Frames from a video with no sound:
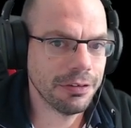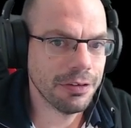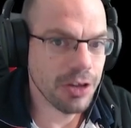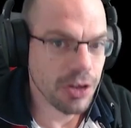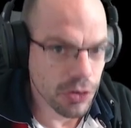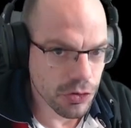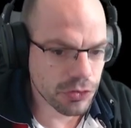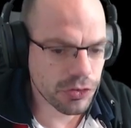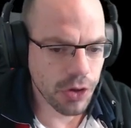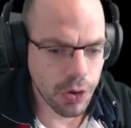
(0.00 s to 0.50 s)

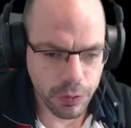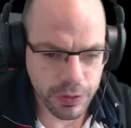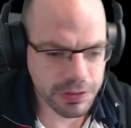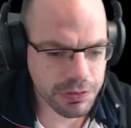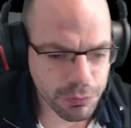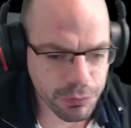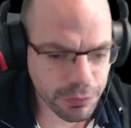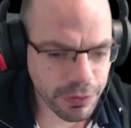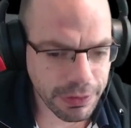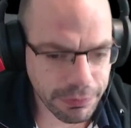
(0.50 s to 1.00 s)
So it's
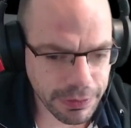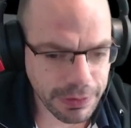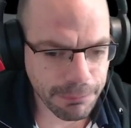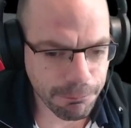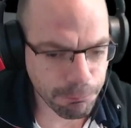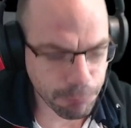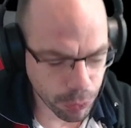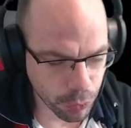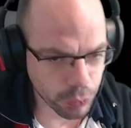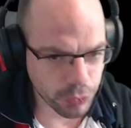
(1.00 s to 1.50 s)
very
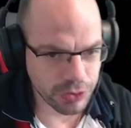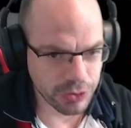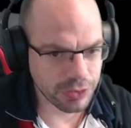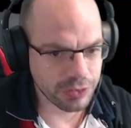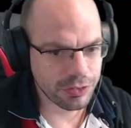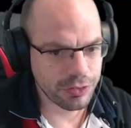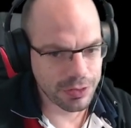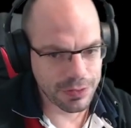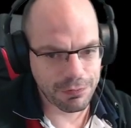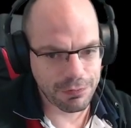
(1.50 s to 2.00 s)
important
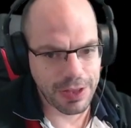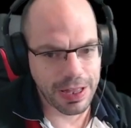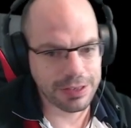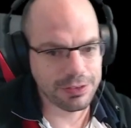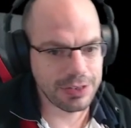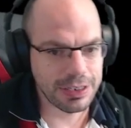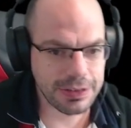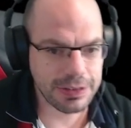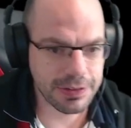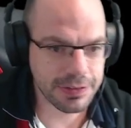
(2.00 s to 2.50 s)
to
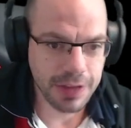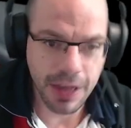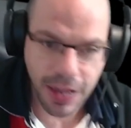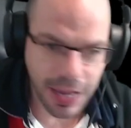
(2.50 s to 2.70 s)
evaluate this.